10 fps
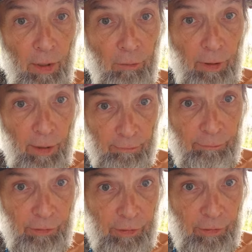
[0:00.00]
Well, it
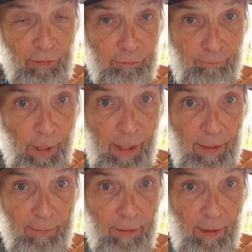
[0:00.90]
was in this
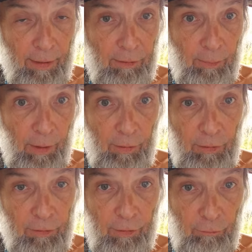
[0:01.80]
pad that I
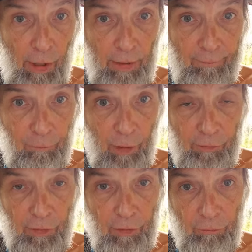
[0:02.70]
experienced the writing
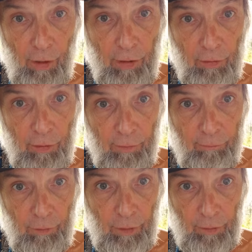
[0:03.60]
frenzy to write
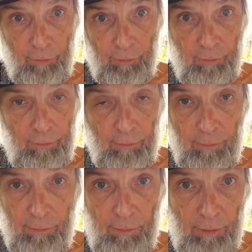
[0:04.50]
Earthfreaks.
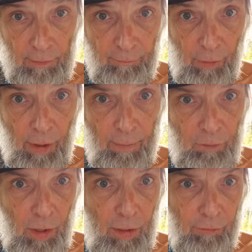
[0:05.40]
In 5
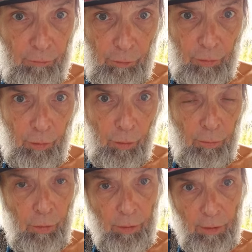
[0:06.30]
days. Wrote the whole
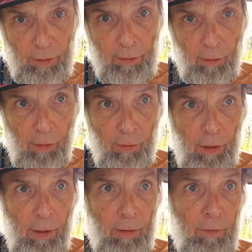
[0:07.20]
book in
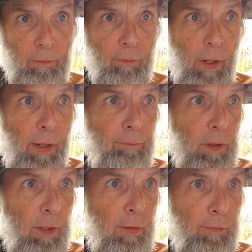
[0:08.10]
longhand in 5
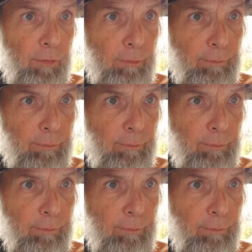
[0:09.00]
days.